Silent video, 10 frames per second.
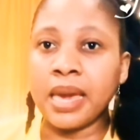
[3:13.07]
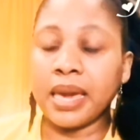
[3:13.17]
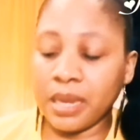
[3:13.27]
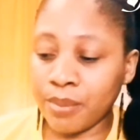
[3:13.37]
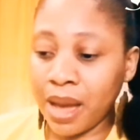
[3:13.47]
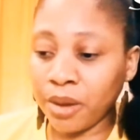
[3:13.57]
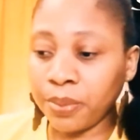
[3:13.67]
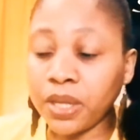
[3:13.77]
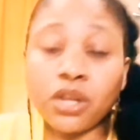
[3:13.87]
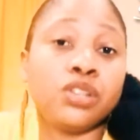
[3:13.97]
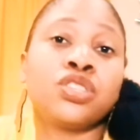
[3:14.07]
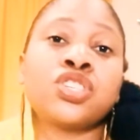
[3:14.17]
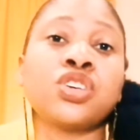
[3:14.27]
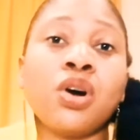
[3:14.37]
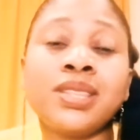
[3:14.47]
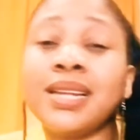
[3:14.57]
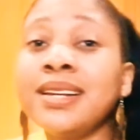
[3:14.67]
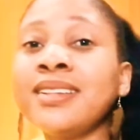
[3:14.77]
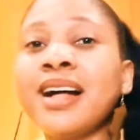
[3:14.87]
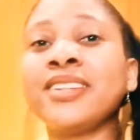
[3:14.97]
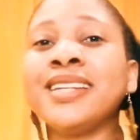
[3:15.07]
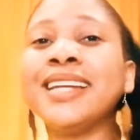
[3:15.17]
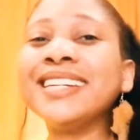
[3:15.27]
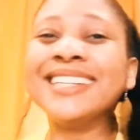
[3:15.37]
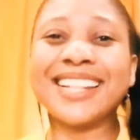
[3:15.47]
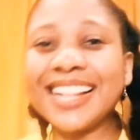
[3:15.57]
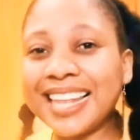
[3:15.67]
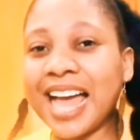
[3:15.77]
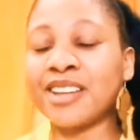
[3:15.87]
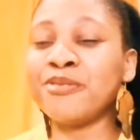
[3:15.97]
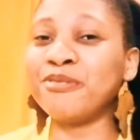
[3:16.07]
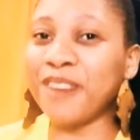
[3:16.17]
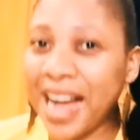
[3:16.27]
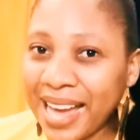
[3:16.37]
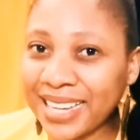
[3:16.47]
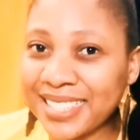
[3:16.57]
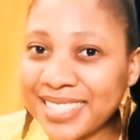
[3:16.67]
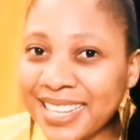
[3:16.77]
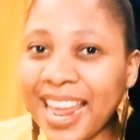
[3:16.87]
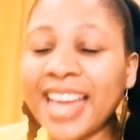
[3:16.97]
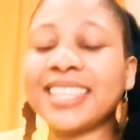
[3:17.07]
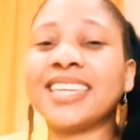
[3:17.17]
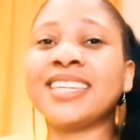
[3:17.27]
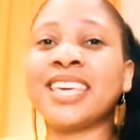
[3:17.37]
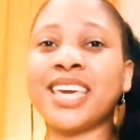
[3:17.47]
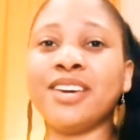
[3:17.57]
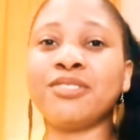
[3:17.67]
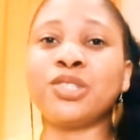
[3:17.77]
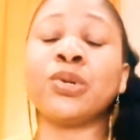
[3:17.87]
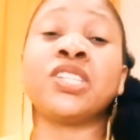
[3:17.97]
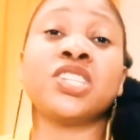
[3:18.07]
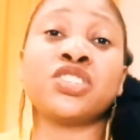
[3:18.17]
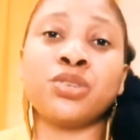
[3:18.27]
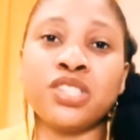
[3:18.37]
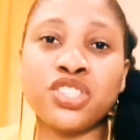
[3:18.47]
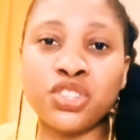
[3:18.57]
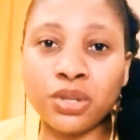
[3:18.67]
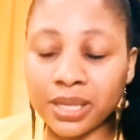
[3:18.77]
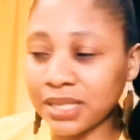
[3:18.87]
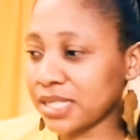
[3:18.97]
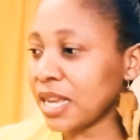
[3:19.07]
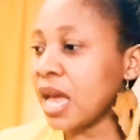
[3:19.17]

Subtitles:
in my opinion. So the little advice that I can give to a tertiary student,